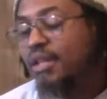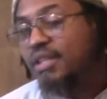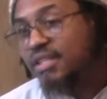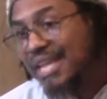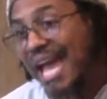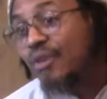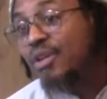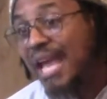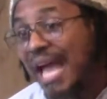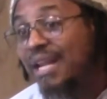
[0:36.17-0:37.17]
The sad
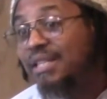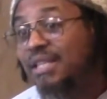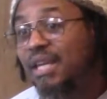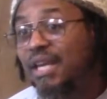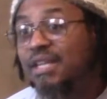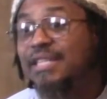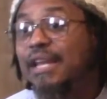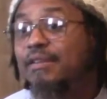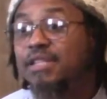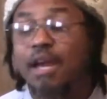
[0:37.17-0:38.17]
reality is
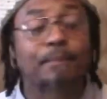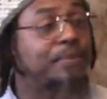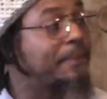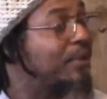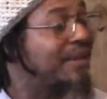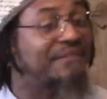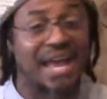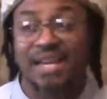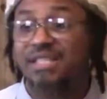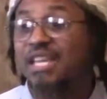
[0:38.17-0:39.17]
that some people have
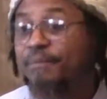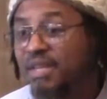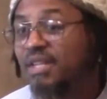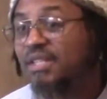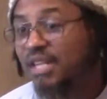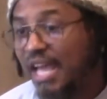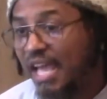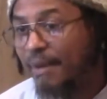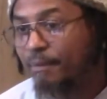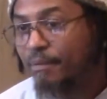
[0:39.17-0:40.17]
not accepted
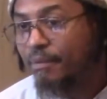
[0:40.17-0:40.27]
Islam.